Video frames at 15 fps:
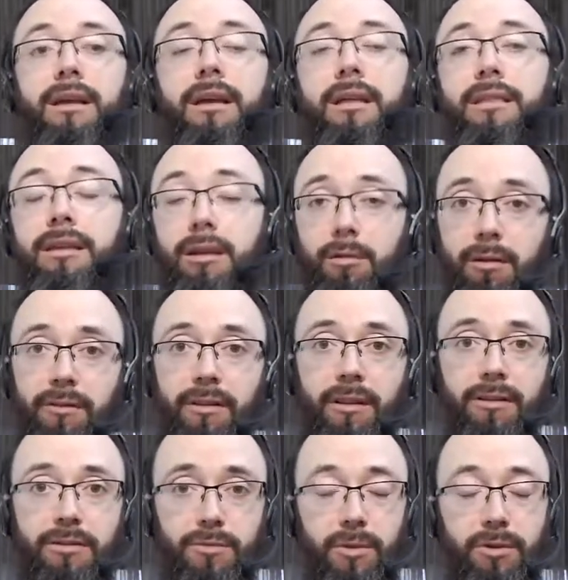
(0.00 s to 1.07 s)
the
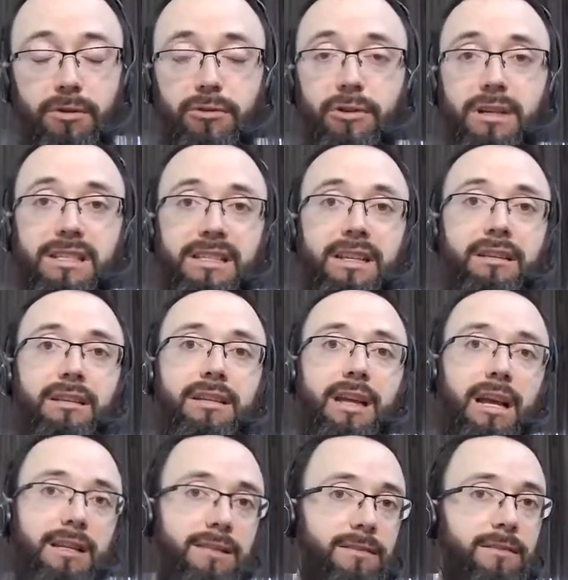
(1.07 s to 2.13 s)
equivalent when you translate a
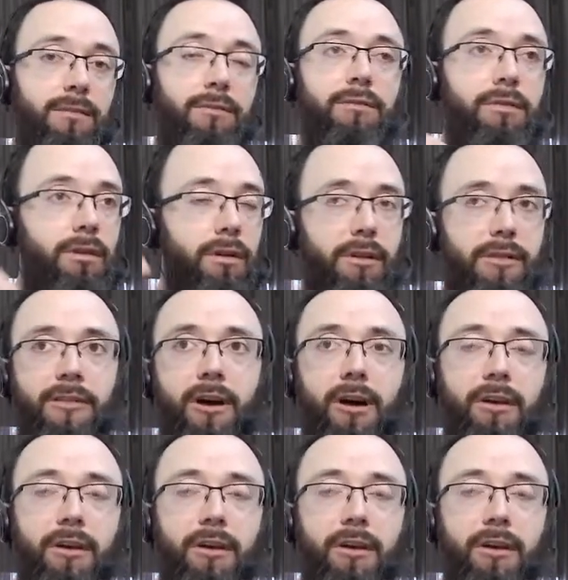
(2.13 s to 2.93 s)
text or a thought